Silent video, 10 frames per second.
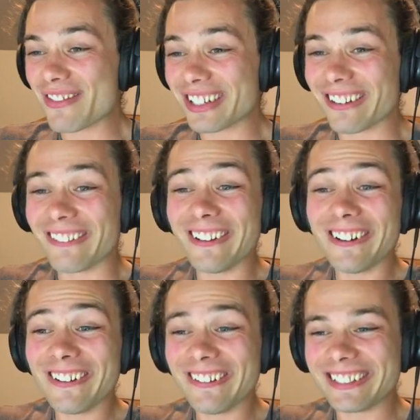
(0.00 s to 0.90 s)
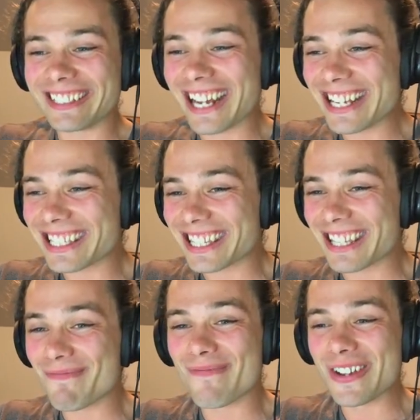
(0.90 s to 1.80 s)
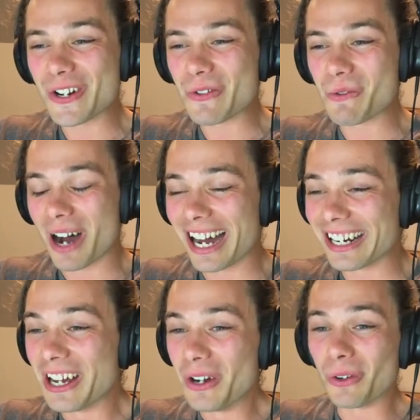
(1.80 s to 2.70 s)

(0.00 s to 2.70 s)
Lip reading: And oh yes, the middle one,